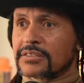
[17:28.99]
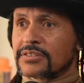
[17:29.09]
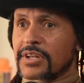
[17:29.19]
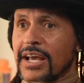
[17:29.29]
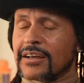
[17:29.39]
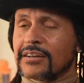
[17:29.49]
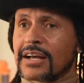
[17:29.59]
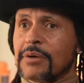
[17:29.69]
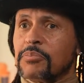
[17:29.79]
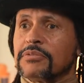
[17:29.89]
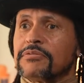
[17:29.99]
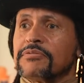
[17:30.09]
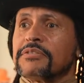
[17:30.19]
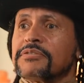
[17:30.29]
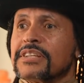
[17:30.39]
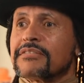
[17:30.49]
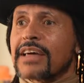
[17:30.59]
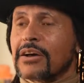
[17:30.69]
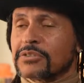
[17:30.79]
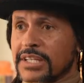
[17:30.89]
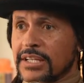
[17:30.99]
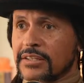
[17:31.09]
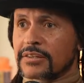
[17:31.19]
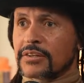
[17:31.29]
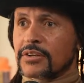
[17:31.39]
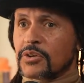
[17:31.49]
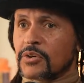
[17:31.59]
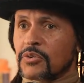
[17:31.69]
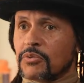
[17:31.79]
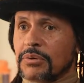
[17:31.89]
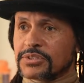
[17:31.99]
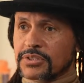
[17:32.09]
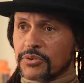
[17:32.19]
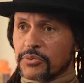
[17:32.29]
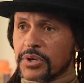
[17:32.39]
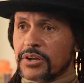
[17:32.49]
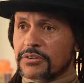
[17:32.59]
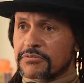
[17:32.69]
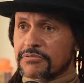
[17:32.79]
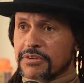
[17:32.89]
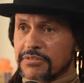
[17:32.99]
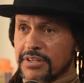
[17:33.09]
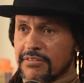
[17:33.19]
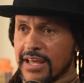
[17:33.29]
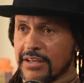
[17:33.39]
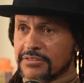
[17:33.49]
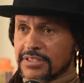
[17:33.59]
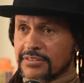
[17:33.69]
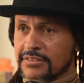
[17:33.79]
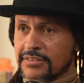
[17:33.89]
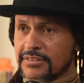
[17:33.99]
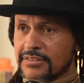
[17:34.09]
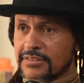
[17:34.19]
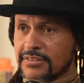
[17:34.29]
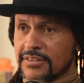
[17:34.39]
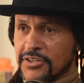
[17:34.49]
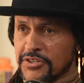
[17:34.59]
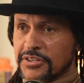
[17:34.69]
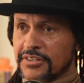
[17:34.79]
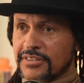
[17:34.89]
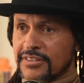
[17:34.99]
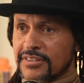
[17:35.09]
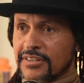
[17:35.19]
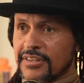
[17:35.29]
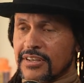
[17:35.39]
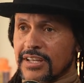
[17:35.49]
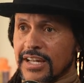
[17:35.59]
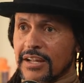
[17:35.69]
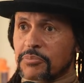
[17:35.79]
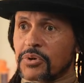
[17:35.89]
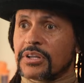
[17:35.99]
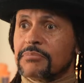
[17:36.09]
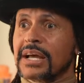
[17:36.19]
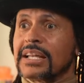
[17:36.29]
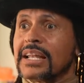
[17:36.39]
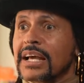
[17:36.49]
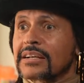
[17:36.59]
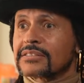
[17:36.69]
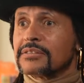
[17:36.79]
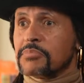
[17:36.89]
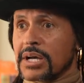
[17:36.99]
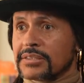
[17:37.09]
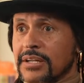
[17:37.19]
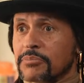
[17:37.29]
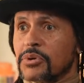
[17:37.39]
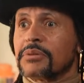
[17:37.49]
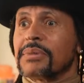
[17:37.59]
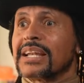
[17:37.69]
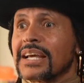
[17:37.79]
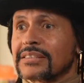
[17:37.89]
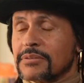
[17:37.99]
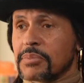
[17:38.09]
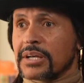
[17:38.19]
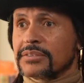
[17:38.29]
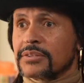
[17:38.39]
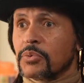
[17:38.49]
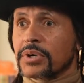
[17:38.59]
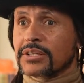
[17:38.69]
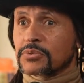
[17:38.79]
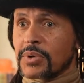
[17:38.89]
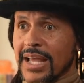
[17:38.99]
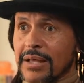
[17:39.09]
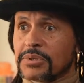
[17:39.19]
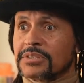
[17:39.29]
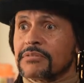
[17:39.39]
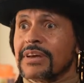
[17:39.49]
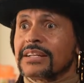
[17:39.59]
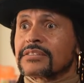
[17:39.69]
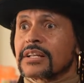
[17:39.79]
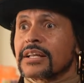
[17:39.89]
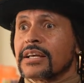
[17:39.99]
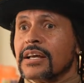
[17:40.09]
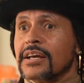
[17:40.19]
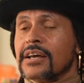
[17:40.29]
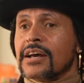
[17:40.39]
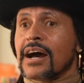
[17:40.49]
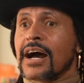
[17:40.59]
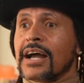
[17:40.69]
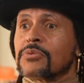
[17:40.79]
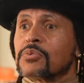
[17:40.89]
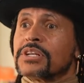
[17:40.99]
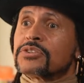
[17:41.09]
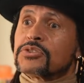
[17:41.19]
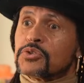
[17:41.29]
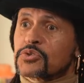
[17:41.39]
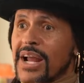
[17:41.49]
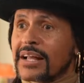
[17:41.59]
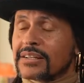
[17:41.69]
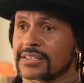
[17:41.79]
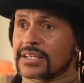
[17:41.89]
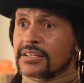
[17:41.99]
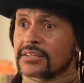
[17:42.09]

So now I put 50,000 in. Well, I'm still 350,000 under. And then I put in my next deposit. I put in my next deposit. Well, guess what happens? Eventually, I reach neutrality.